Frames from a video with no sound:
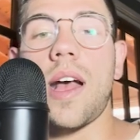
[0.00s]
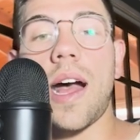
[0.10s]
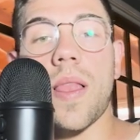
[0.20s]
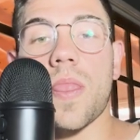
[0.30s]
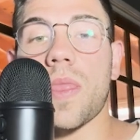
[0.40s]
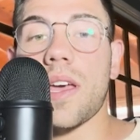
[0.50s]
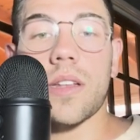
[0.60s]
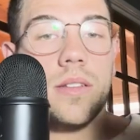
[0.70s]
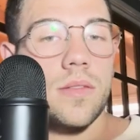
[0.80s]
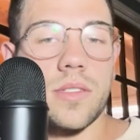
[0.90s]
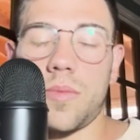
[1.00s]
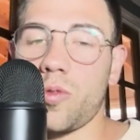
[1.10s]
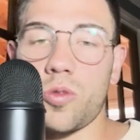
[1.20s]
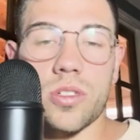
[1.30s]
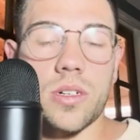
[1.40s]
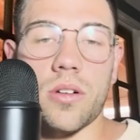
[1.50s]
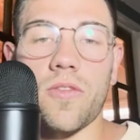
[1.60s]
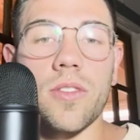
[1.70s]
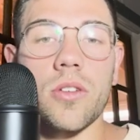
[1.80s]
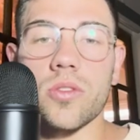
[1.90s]
and then the producer of
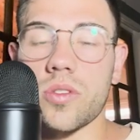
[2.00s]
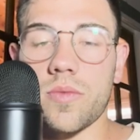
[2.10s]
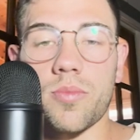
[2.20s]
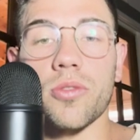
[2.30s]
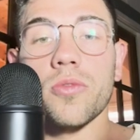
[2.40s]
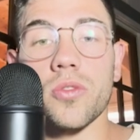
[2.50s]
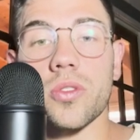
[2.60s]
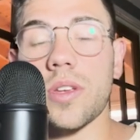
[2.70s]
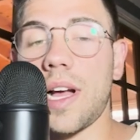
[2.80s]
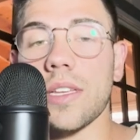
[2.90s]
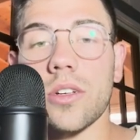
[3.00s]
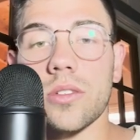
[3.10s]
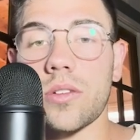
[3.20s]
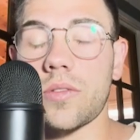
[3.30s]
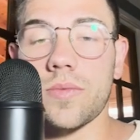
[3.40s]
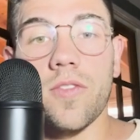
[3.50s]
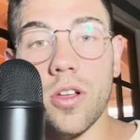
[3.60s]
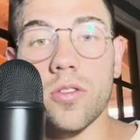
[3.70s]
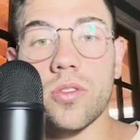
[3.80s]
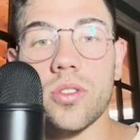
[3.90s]
floats produce another
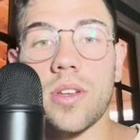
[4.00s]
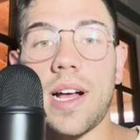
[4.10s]
float,